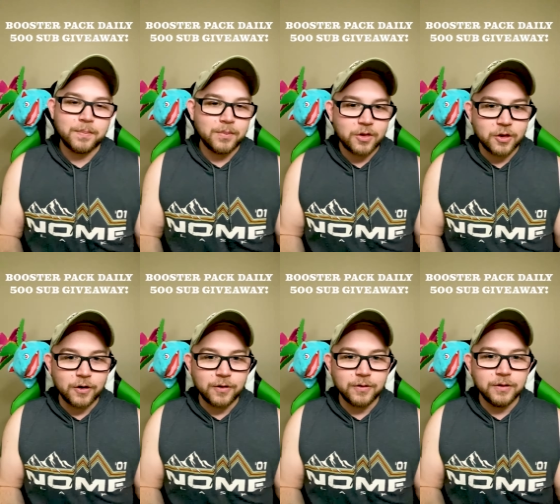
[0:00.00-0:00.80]

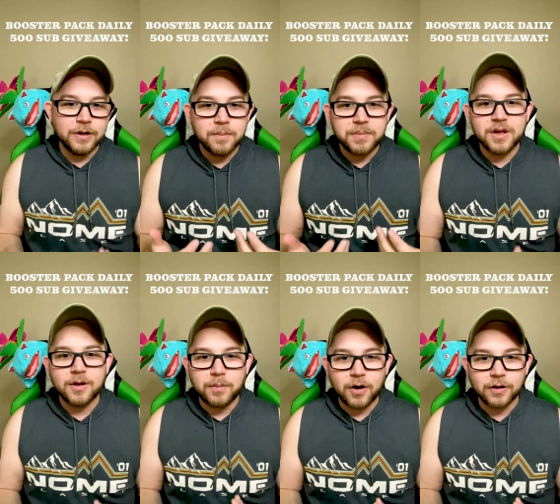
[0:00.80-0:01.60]
So being
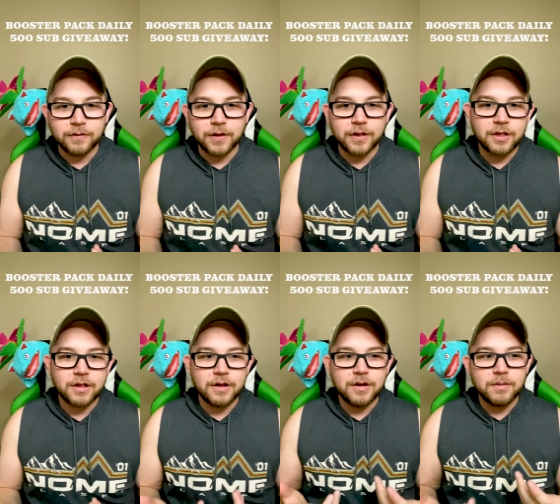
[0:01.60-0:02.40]
a part of this
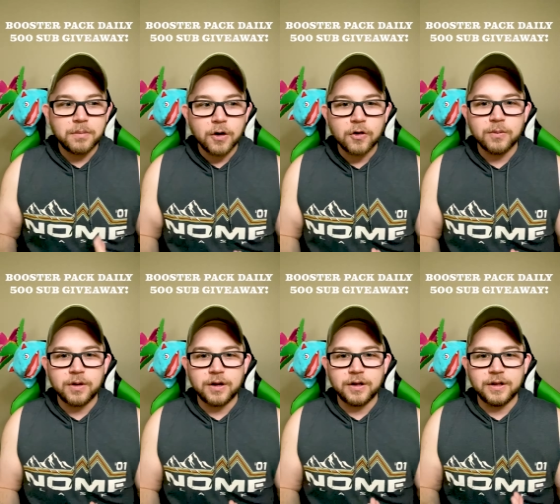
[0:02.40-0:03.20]

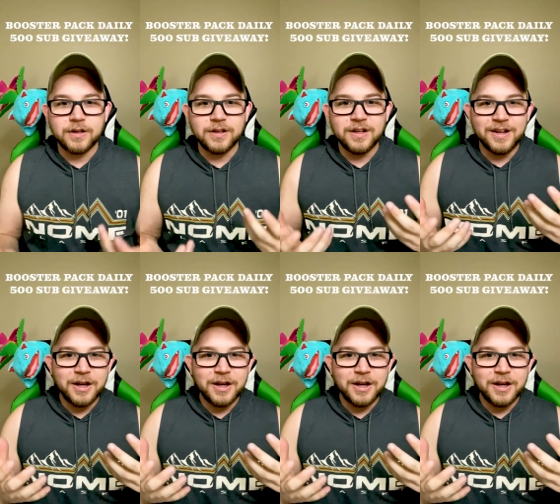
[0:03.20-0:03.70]
Pokemon